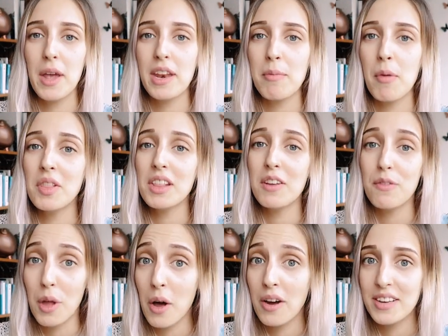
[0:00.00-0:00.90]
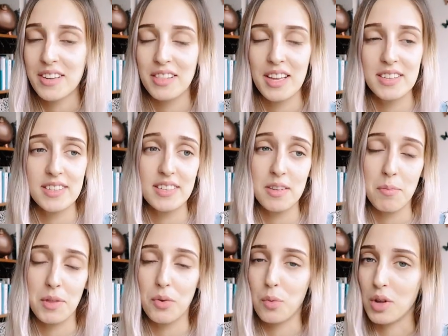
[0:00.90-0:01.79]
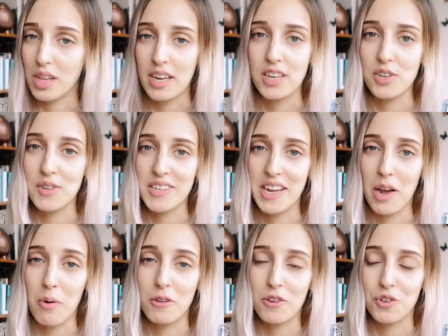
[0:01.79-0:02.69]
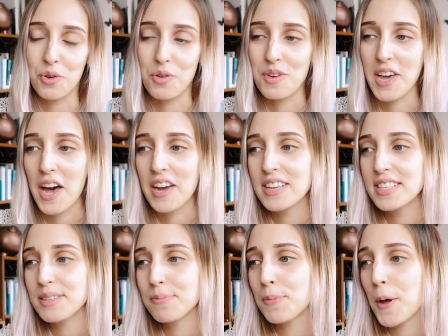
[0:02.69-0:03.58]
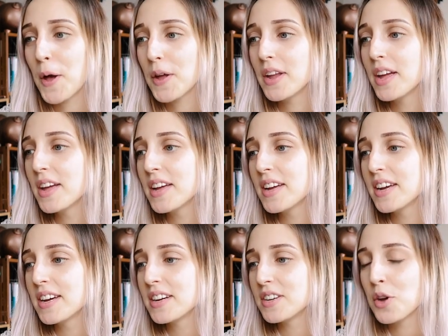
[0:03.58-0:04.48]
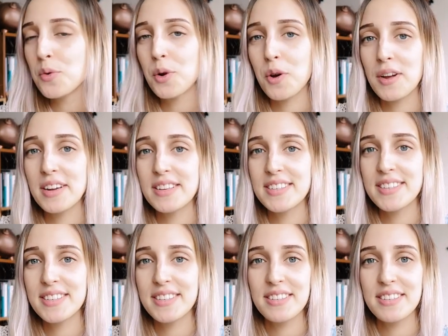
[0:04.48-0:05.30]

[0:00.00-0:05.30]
be any monthly vlogs unless there's something really interesting I want to show you guys, but no worries,